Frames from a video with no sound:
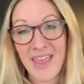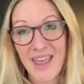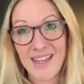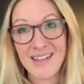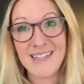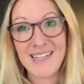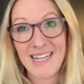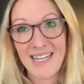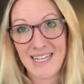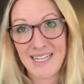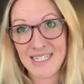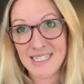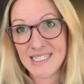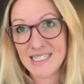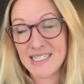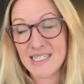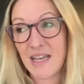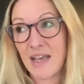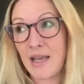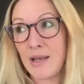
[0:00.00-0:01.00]
their
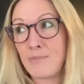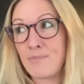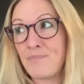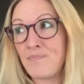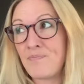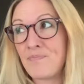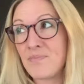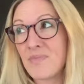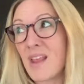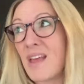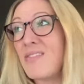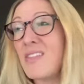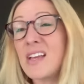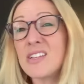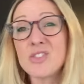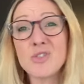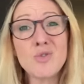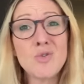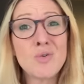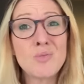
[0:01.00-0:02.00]
needs. And
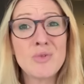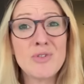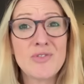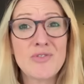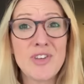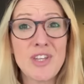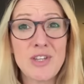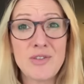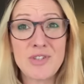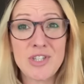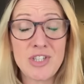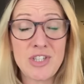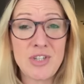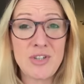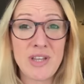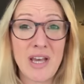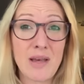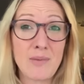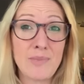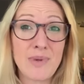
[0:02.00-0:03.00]
that's normal for you to do
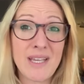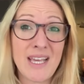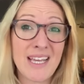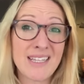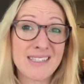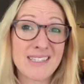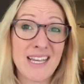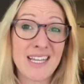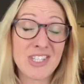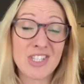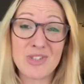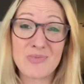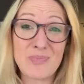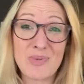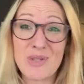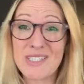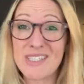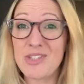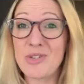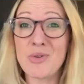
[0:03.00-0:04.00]
that
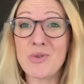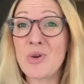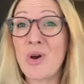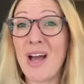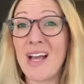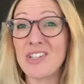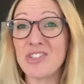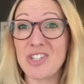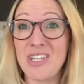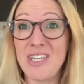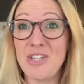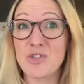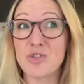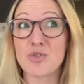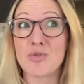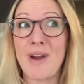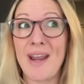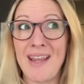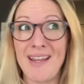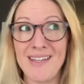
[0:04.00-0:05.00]
because you're not actually
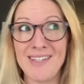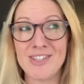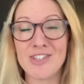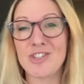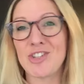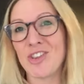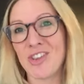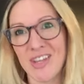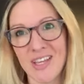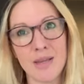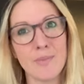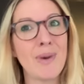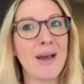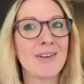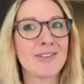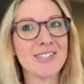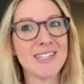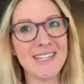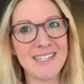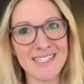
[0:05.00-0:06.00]
trained to think
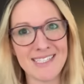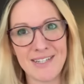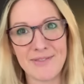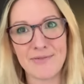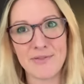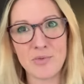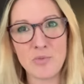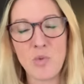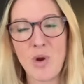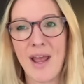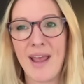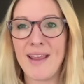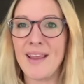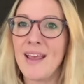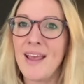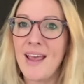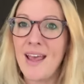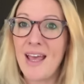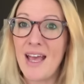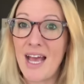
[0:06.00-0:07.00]
about it in a different way.
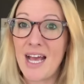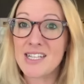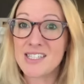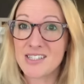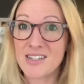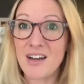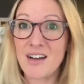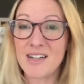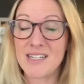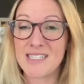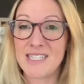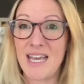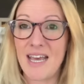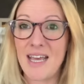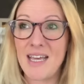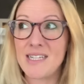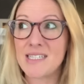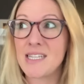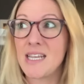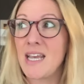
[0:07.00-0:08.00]
As an
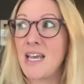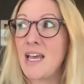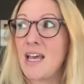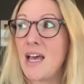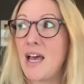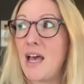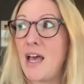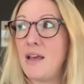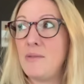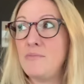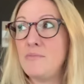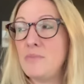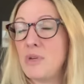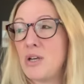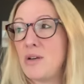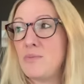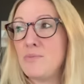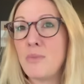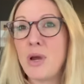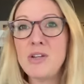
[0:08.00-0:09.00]
architect,
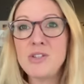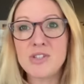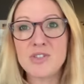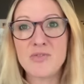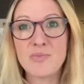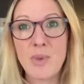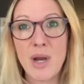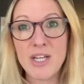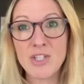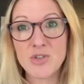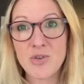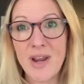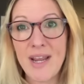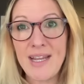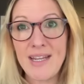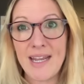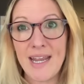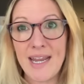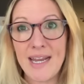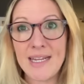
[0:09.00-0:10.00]
most of my
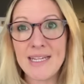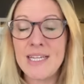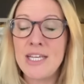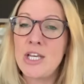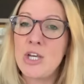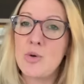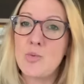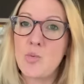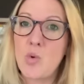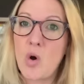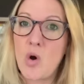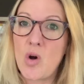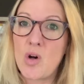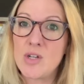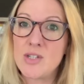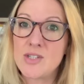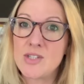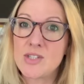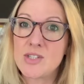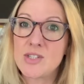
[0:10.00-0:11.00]
training
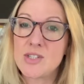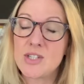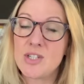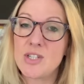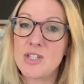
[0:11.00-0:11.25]
was